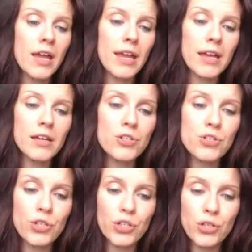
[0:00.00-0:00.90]
and
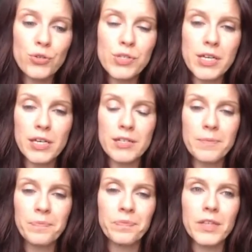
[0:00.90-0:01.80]
to use it
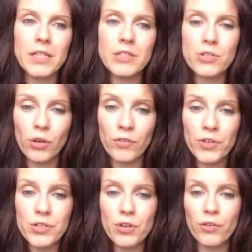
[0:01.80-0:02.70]
in
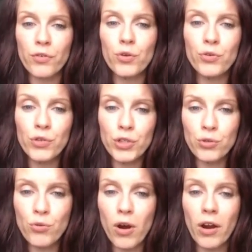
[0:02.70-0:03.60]
service of who
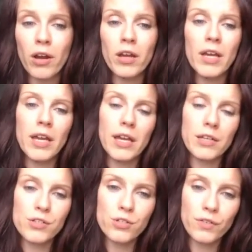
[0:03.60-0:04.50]
you are and
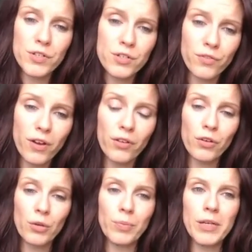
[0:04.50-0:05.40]
in service of
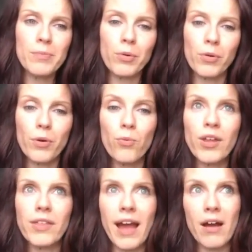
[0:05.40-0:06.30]
other people
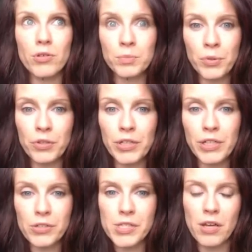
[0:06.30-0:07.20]
without burning
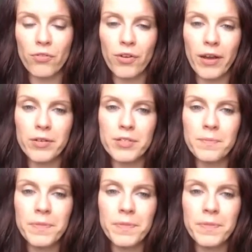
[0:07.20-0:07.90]
yourself out.